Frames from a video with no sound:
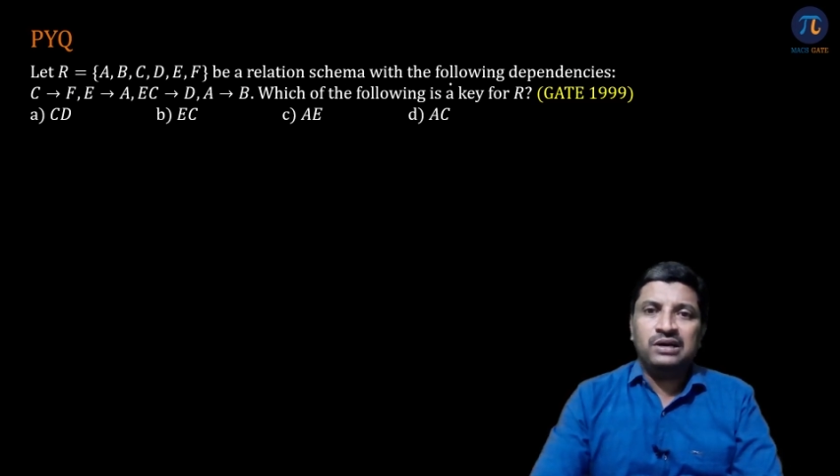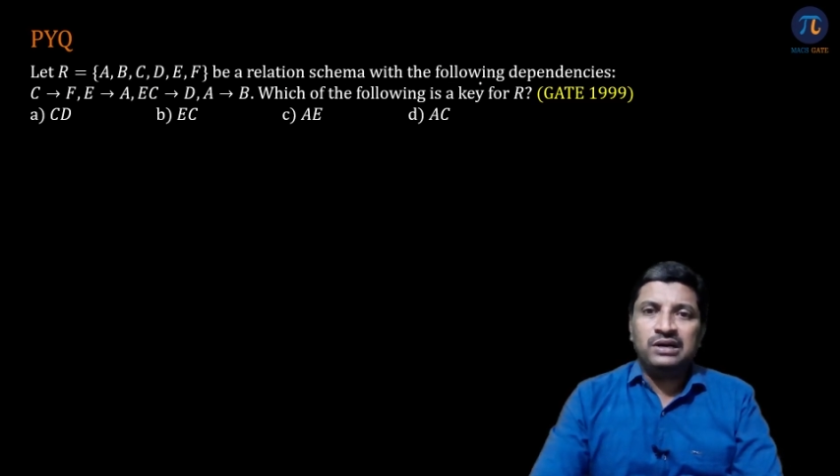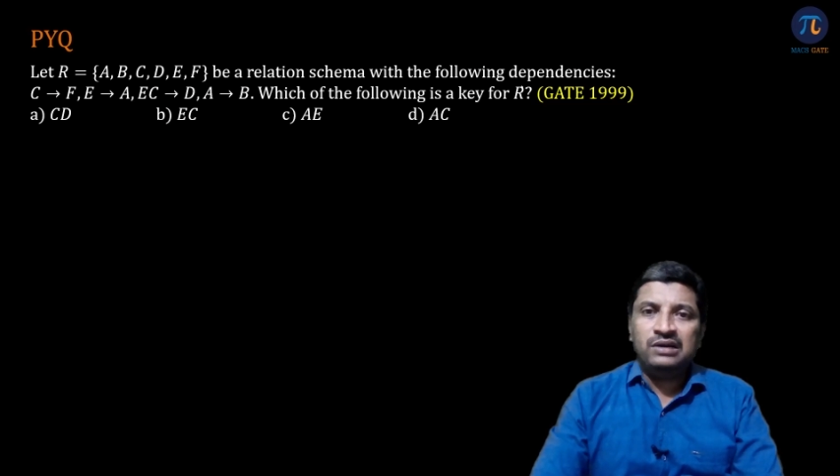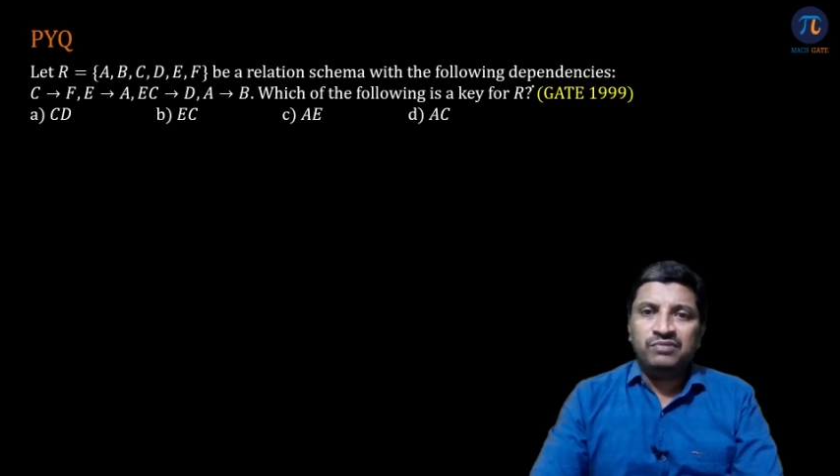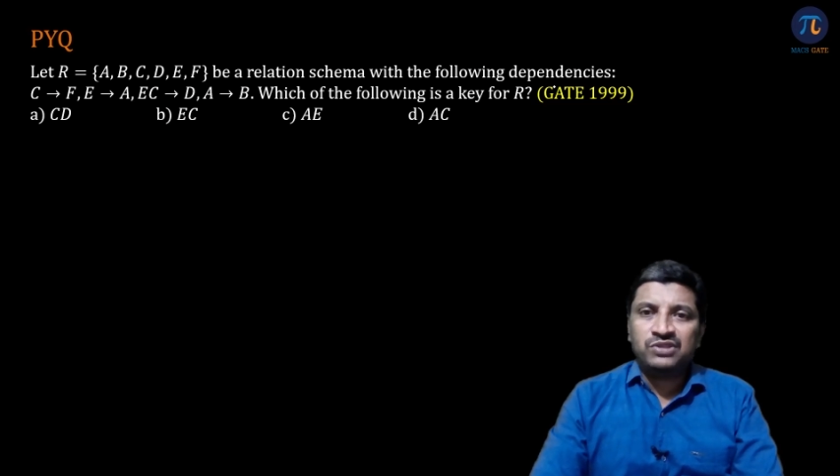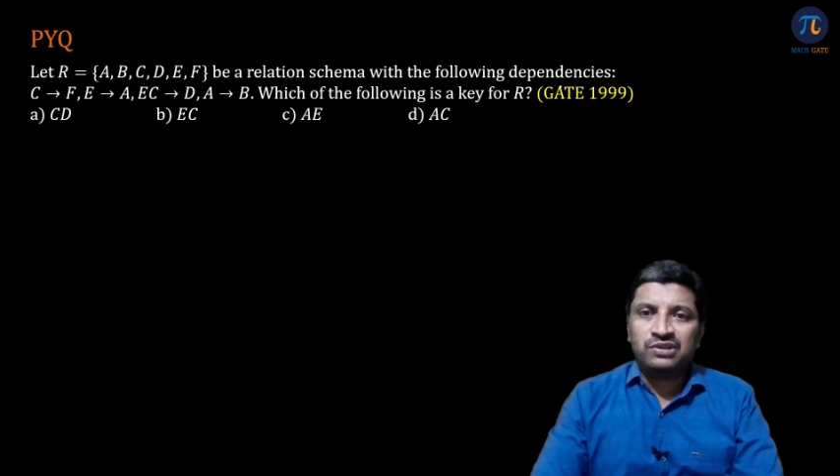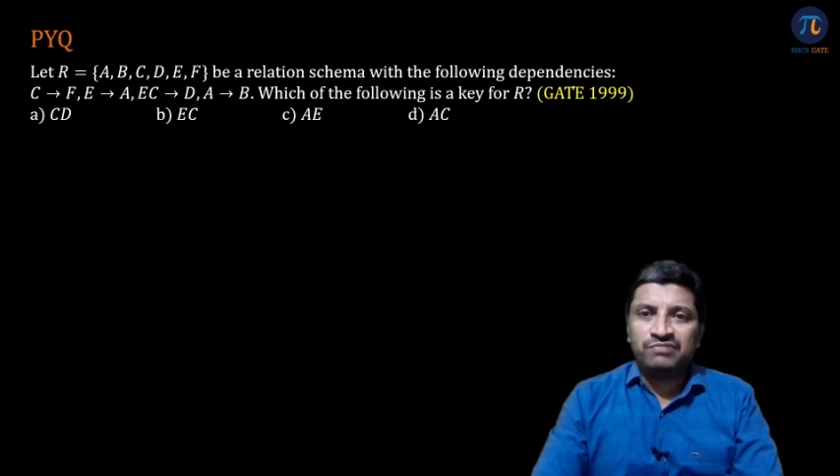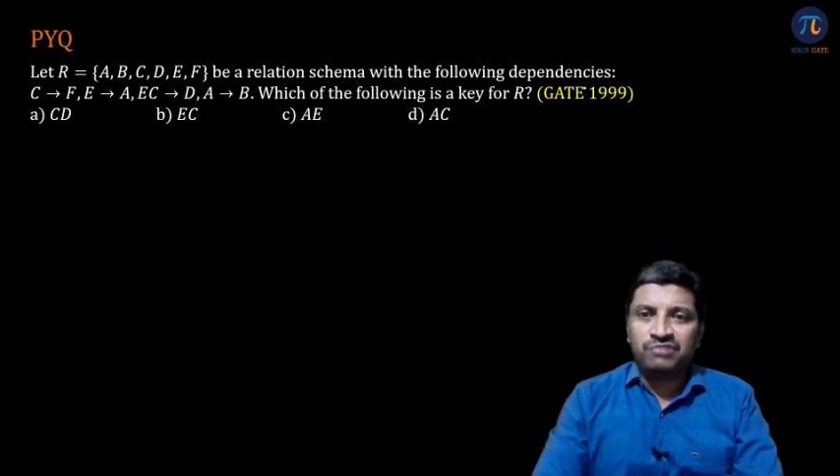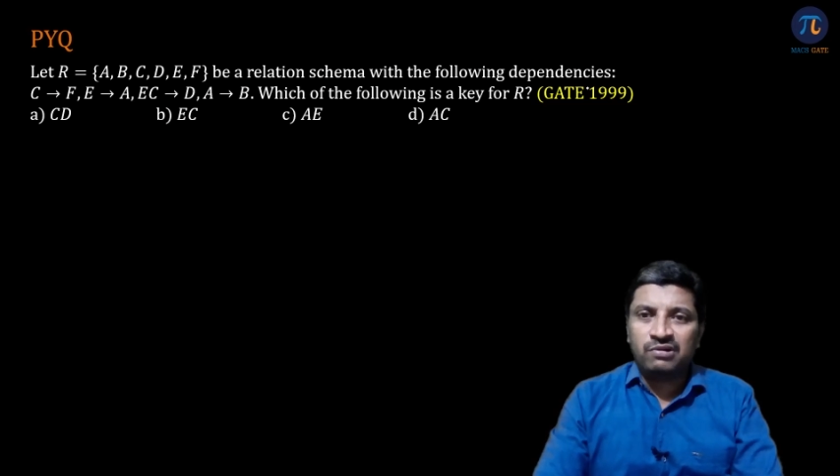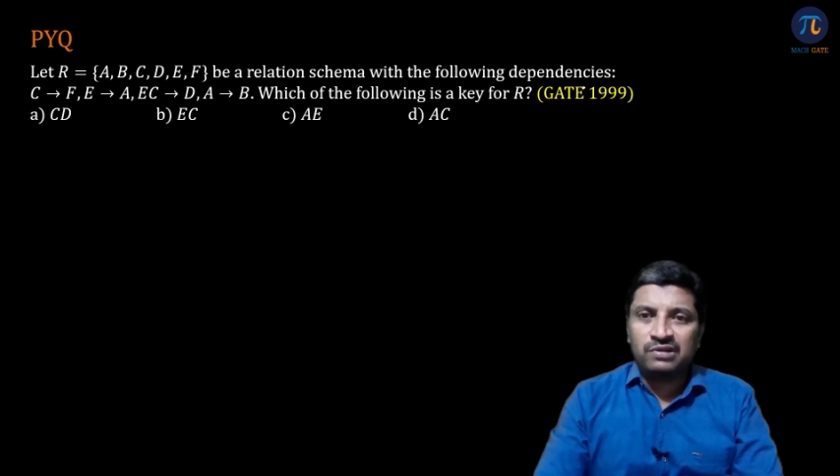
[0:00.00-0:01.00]
with the
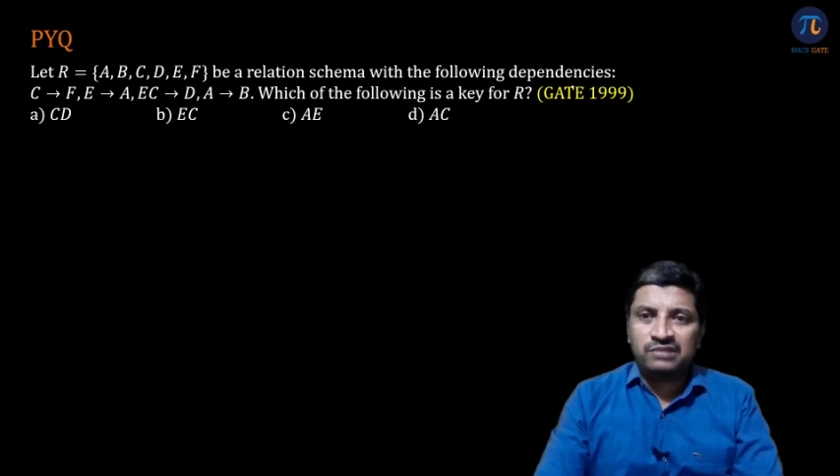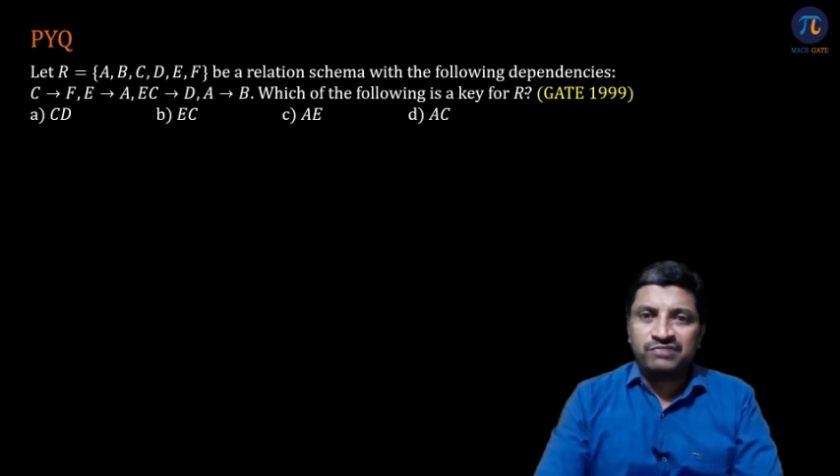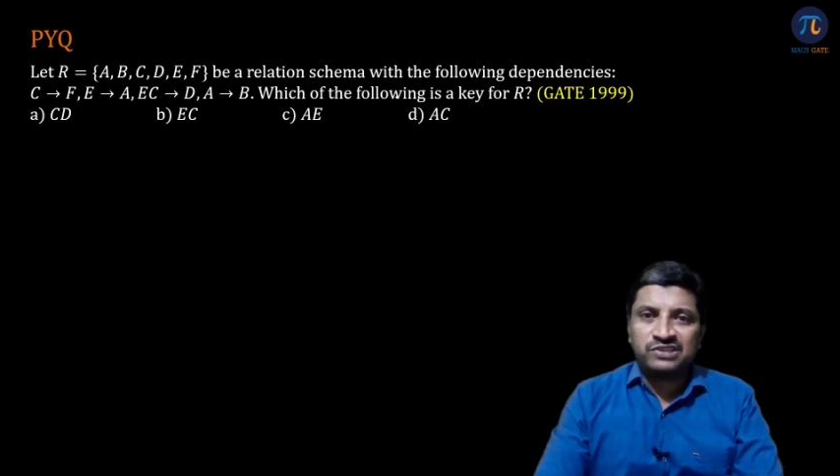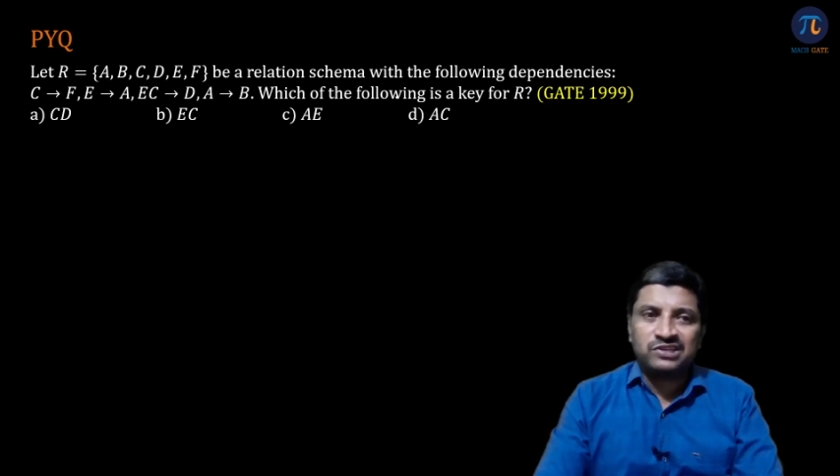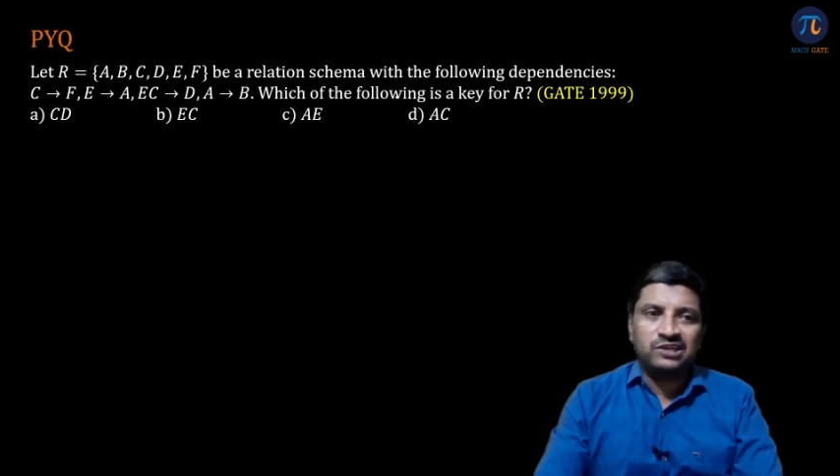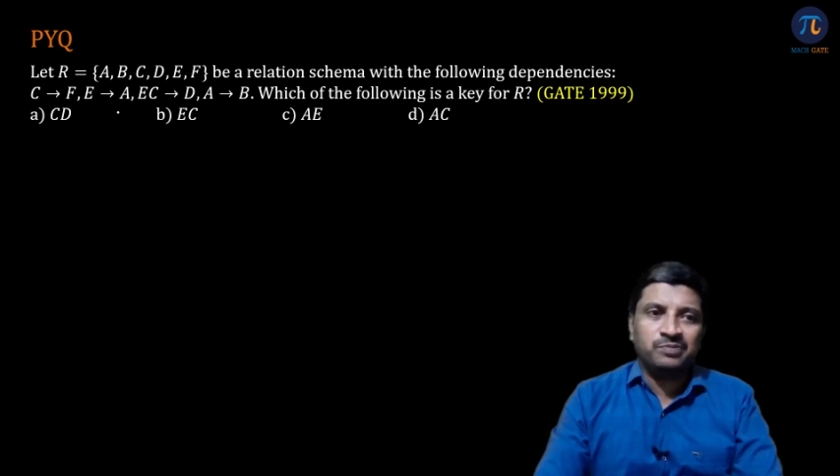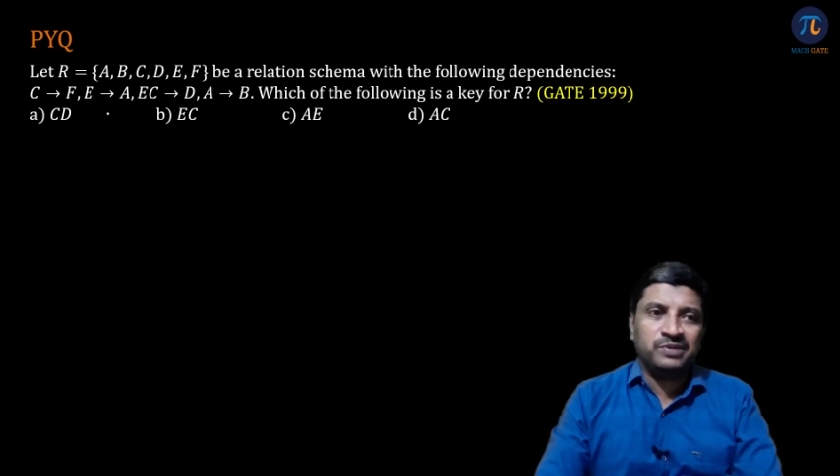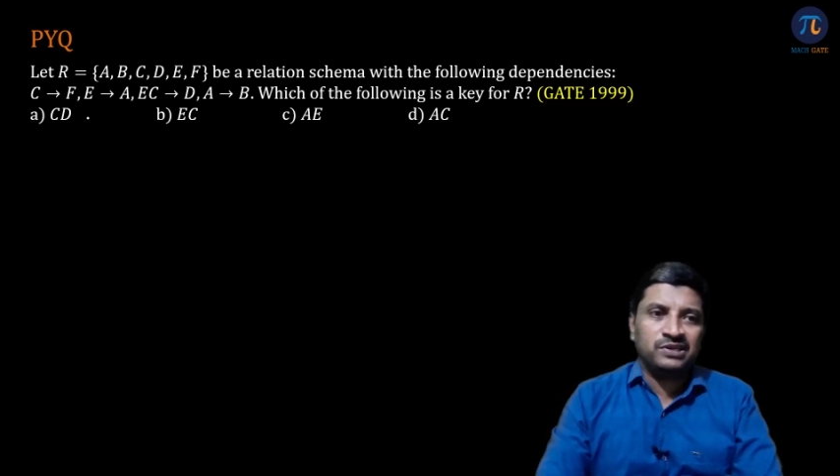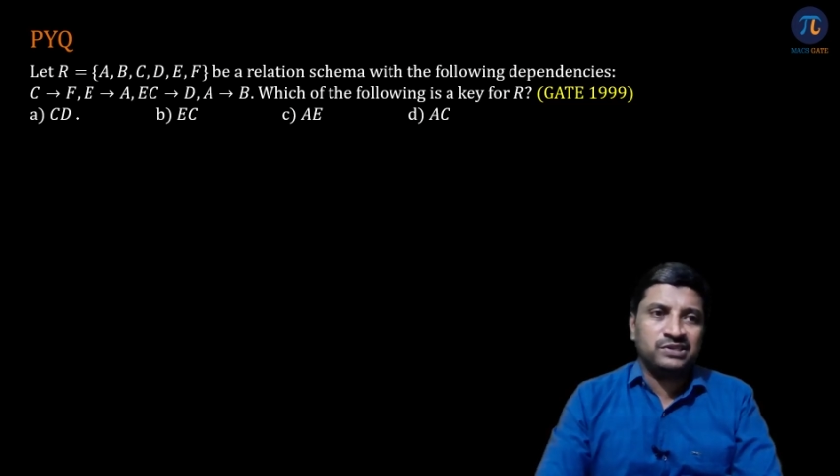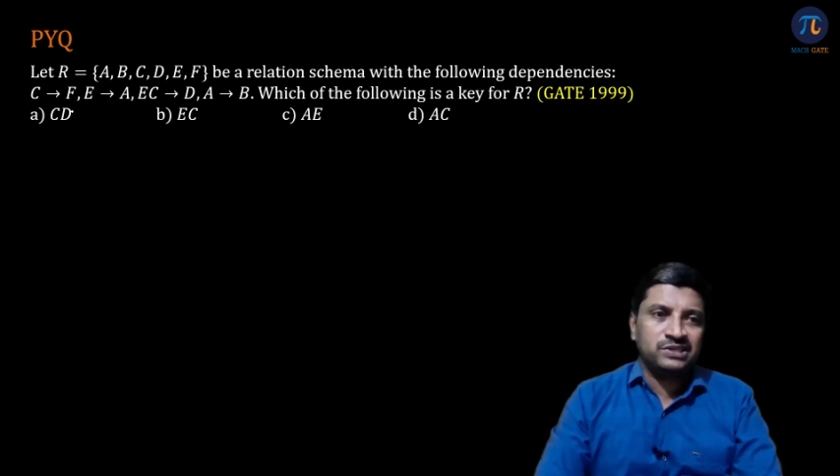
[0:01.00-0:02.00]
following functional
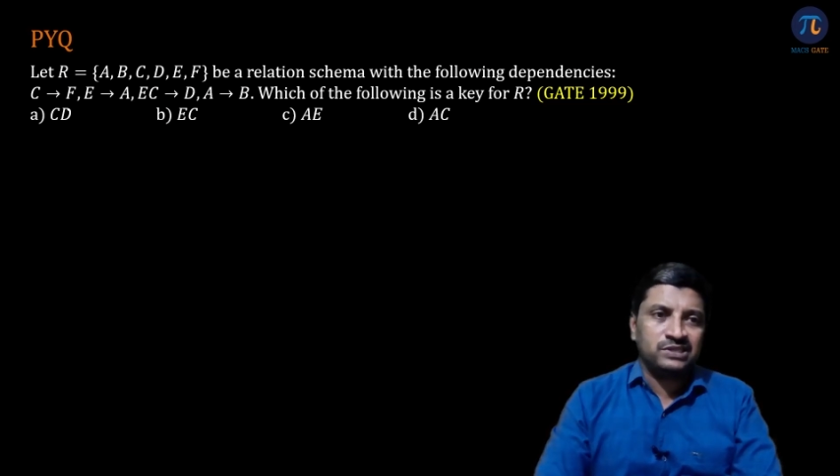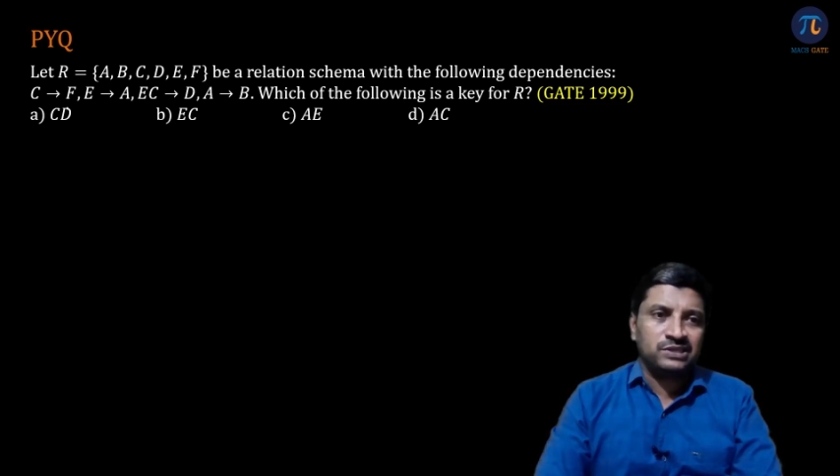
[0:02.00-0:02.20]
dependencies.